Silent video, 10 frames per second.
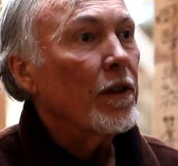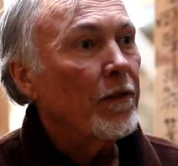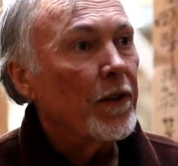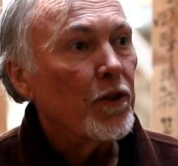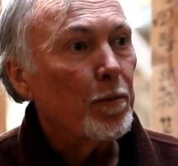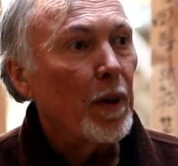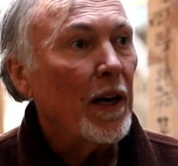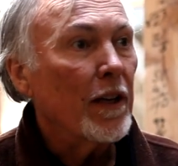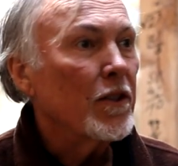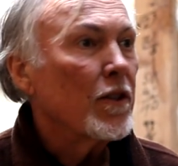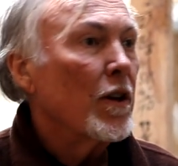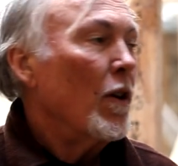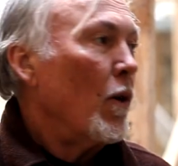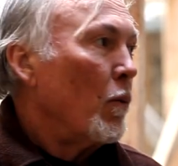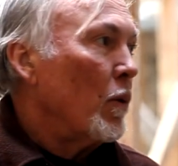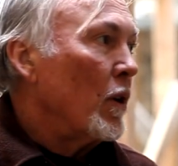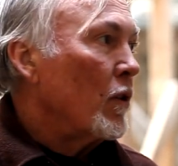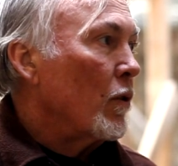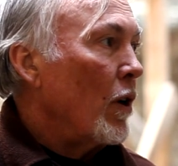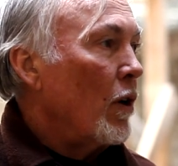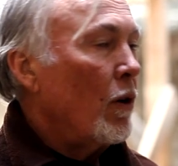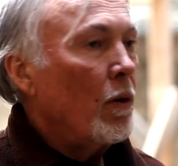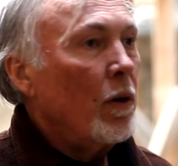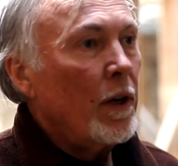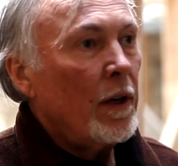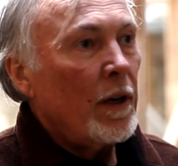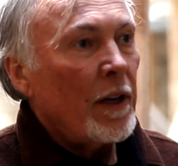to the fish ponds. Will grow.